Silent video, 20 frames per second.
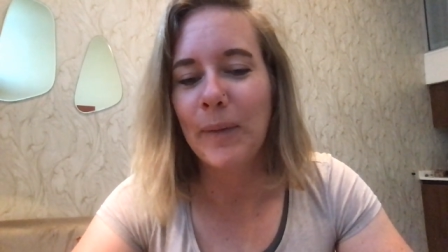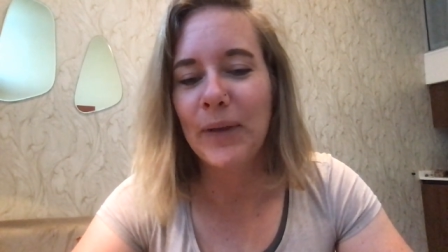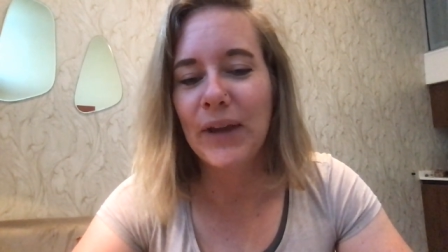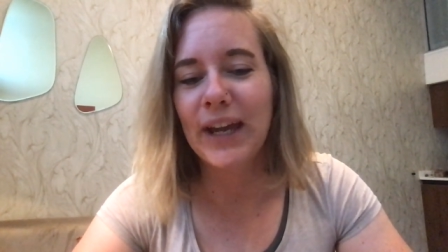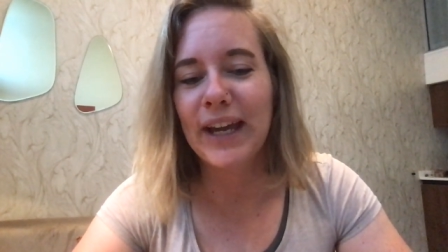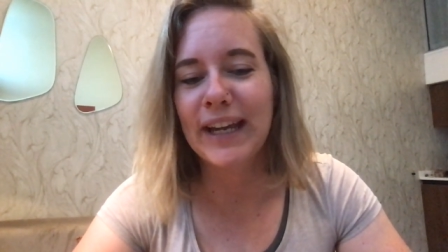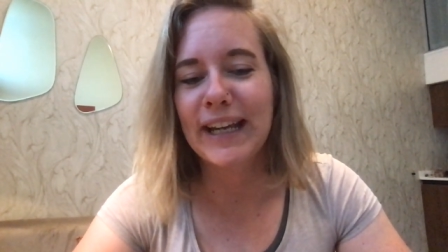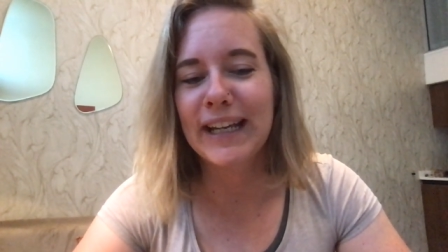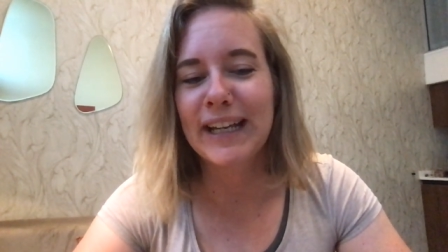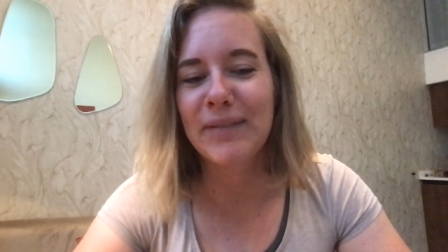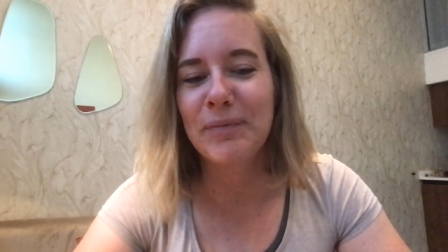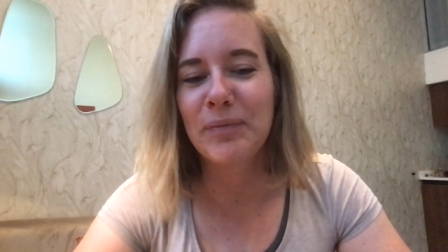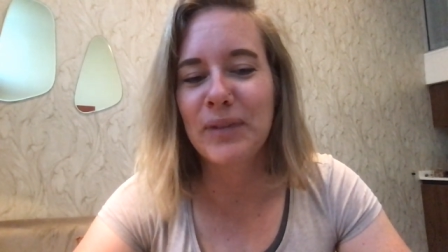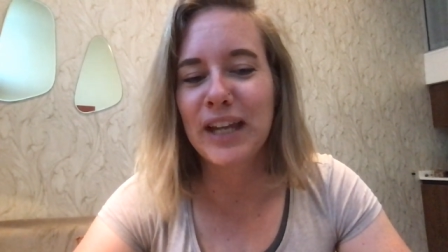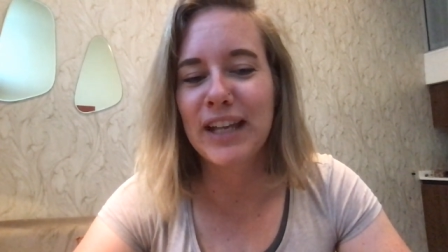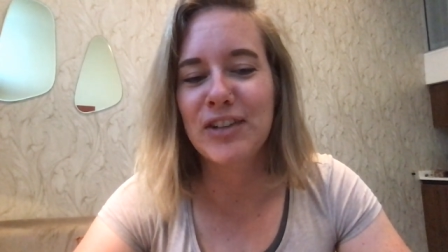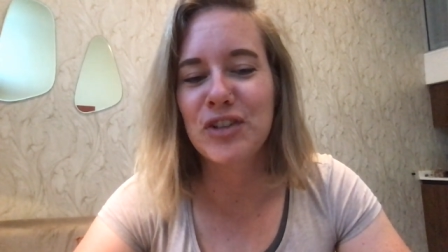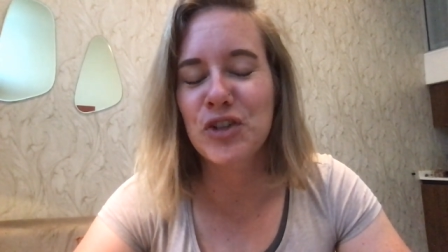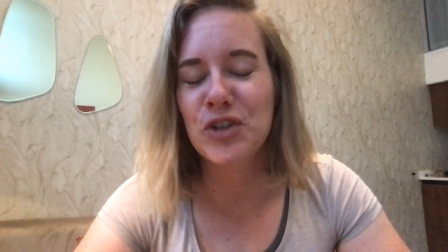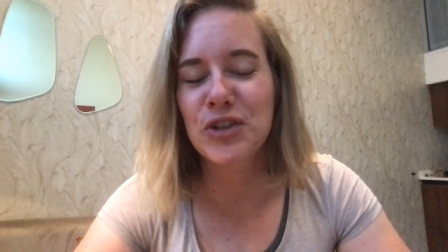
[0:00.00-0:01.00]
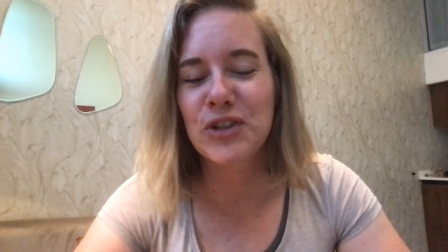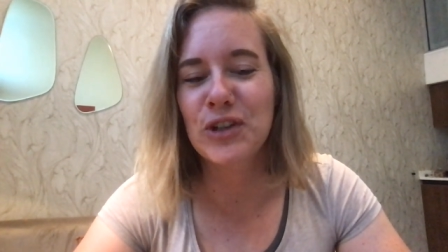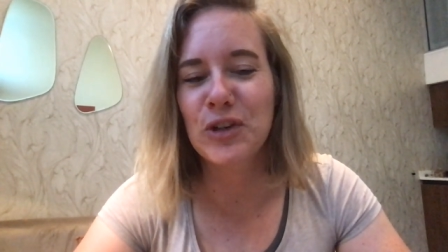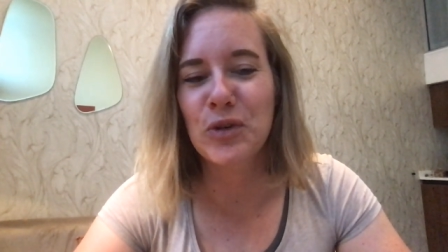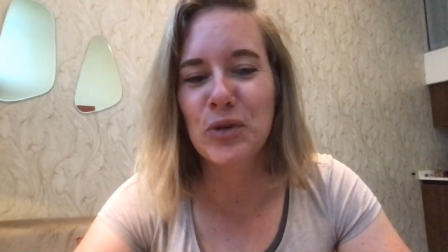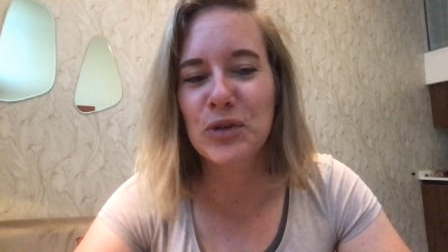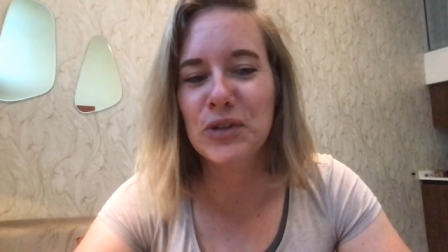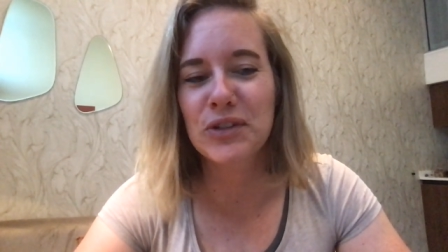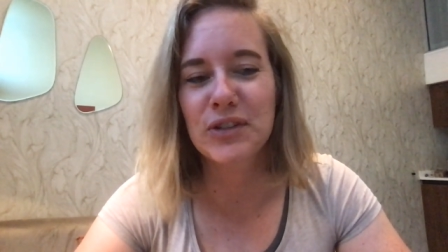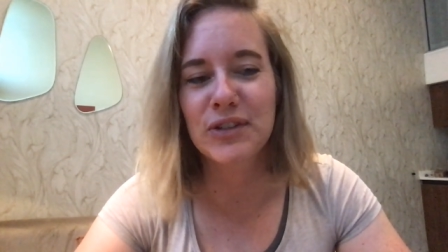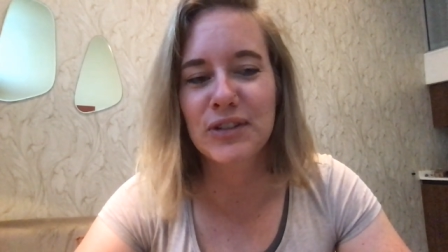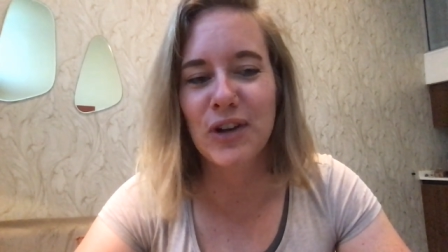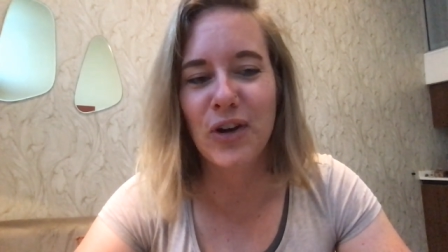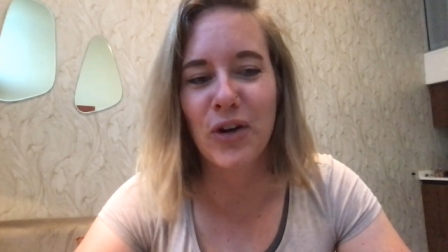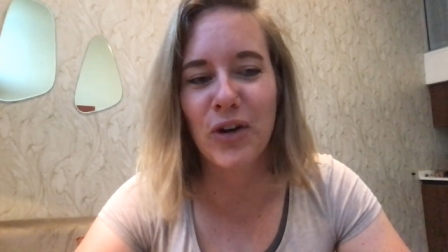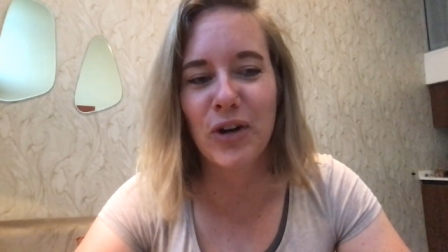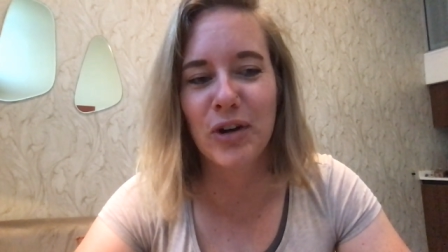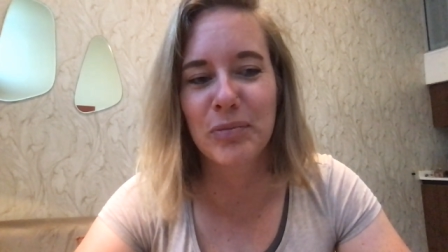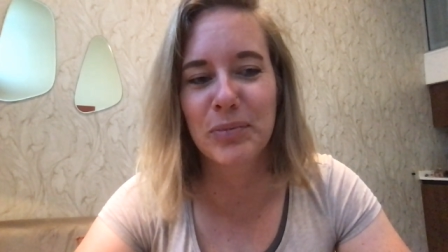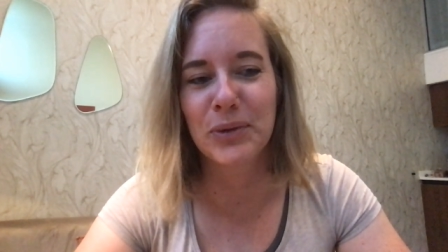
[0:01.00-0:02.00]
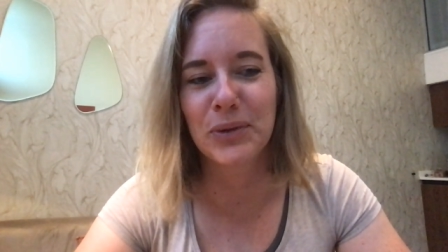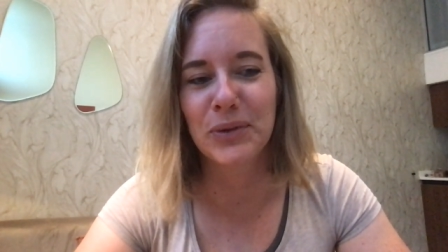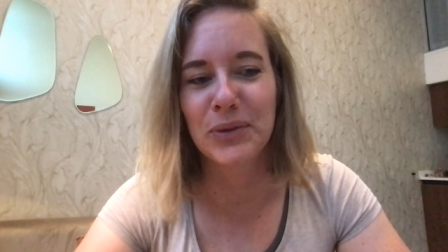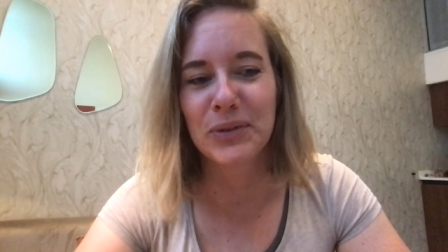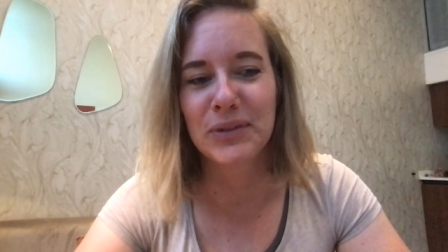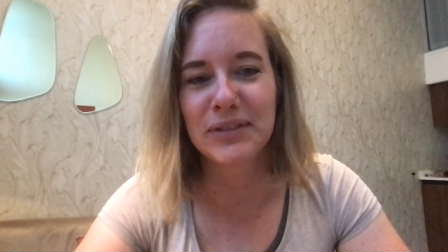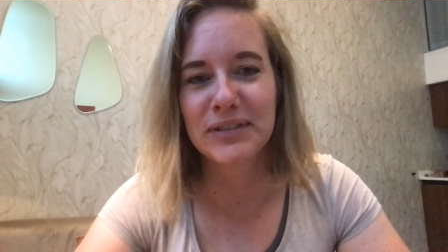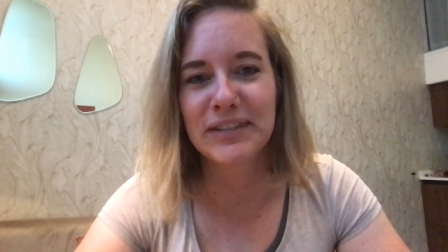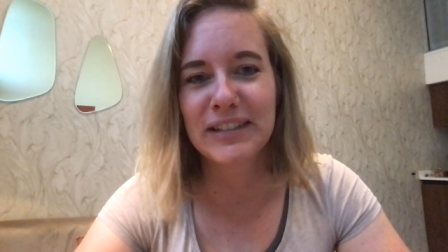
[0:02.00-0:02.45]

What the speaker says: It just looks horrible.